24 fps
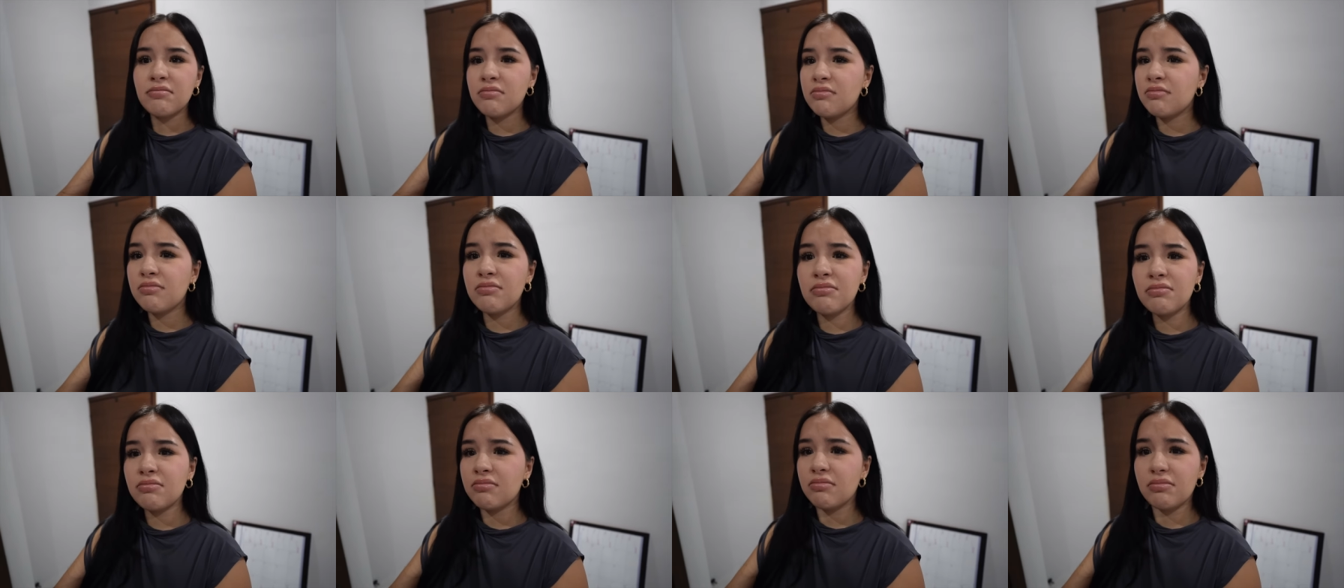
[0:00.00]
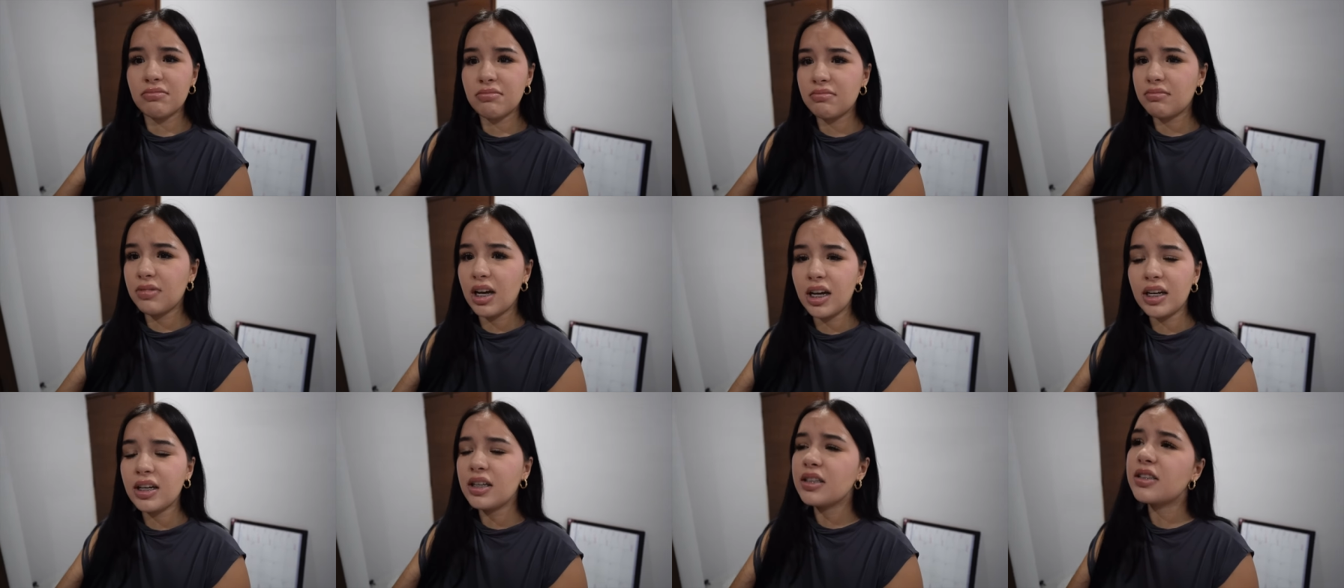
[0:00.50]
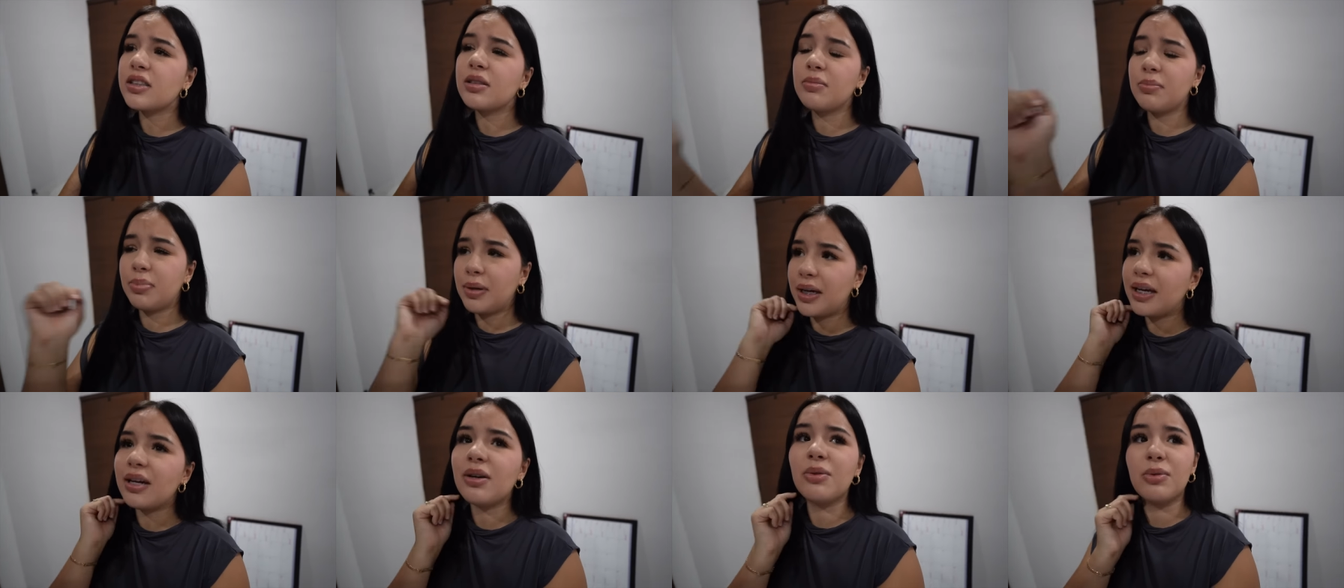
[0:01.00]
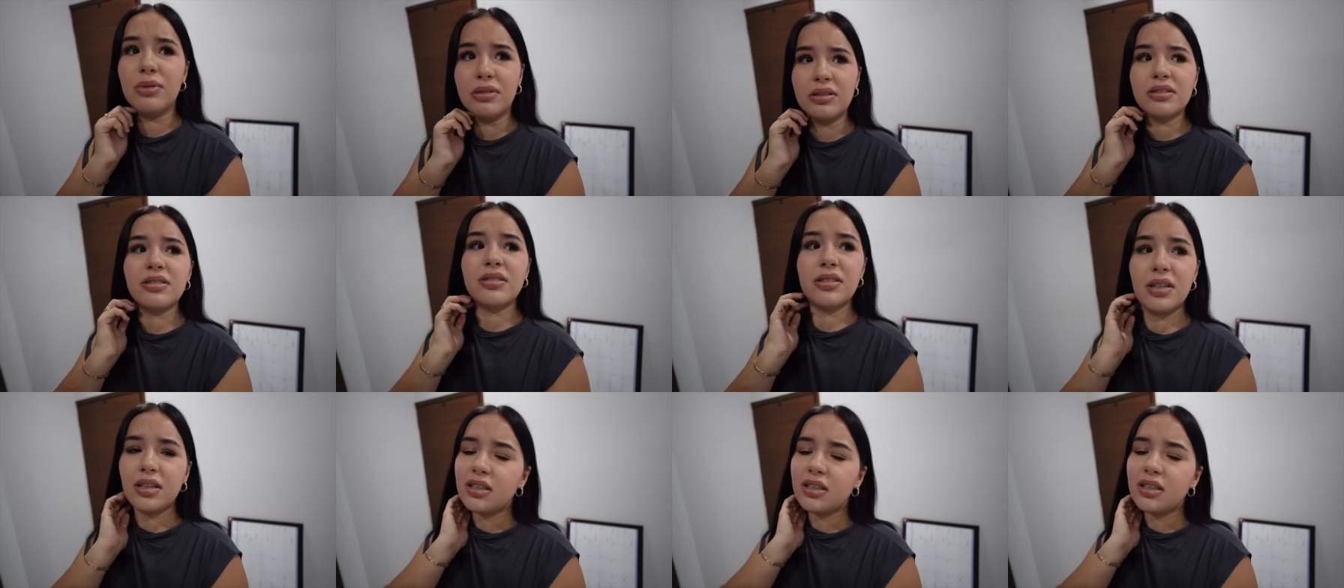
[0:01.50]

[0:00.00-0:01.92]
Mm need some pink ones.